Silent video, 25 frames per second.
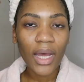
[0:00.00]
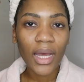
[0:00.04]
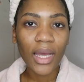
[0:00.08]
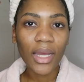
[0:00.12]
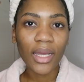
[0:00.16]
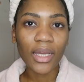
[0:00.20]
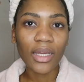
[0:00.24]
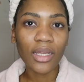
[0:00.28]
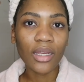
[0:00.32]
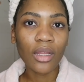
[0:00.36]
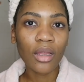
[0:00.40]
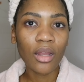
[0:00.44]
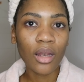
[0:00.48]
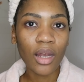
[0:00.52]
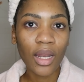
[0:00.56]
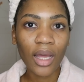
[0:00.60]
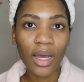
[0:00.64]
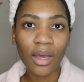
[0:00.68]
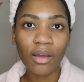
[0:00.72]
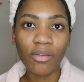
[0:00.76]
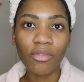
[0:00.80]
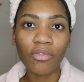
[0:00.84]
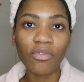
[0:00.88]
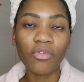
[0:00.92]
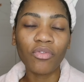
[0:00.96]
I
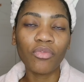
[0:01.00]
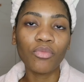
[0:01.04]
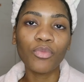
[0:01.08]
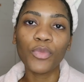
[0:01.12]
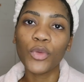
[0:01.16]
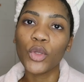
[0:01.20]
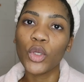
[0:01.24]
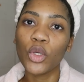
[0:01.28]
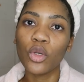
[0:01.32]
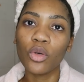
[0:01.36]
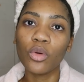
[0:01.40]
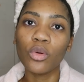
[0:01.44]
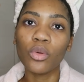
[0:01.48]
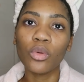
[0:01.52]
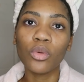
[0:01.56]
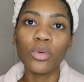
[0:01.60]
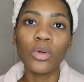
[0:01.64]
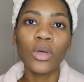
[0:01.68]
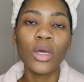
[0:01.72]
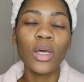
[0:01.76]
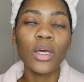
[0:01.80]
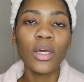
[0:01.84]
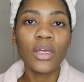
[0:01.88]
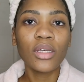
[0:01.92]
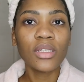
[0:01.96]
love, you
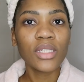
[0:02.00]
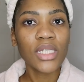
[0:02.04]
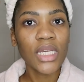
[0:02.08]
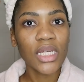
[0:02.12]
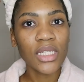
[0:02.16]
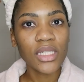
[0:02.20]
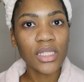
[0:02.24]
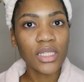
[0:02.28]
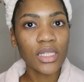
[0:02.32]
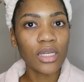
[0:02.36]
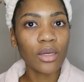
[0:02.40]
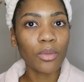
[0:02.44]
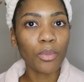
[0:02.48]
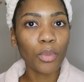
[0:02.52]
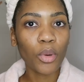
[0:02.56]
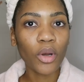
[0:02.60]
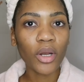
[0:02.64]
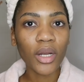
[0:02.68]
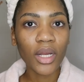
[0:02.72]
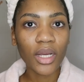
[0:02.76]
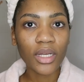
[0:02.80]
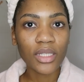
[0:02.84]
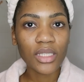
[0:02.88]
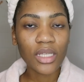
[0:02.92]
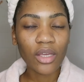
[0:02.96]
know, testing
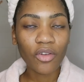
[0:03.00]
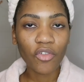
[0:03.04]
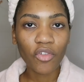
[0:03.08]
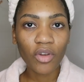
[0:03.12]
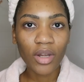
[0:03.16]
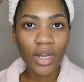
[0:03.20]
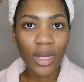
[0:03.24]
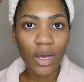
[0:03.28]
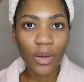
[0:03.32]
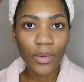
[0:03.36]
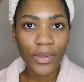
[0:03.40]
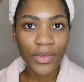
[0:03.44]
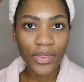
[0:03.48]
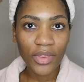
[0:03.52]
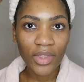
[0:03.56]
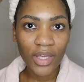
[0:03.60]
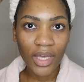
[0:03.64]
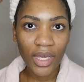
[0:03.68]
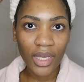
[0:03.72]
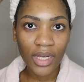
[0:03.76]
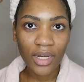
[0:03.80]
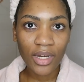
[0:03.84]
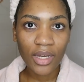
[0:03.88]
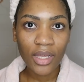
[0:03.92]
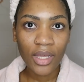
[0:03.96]
products every now and
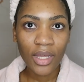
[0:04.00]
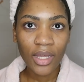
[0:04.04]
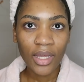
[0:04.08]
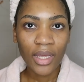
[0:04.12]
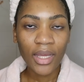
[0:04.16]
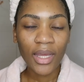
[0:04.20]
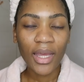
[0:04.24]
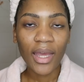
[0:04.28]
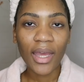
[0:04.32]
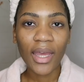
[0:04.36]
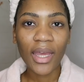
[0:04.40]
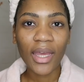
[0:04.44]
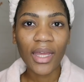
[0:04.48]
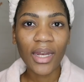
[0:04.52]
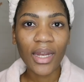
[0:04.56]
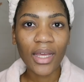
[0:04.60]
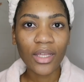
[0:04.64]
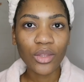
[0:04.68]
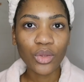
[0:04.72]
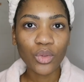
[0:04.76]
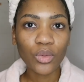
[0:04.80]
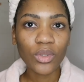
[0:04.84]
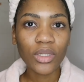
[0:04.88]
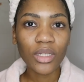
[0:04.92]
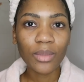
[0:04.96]
then, and
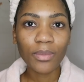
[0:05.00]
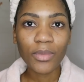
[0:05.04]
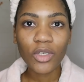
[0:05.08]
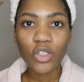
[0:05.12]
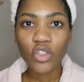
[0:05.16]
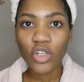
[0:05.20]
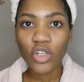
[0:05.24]
I thought let me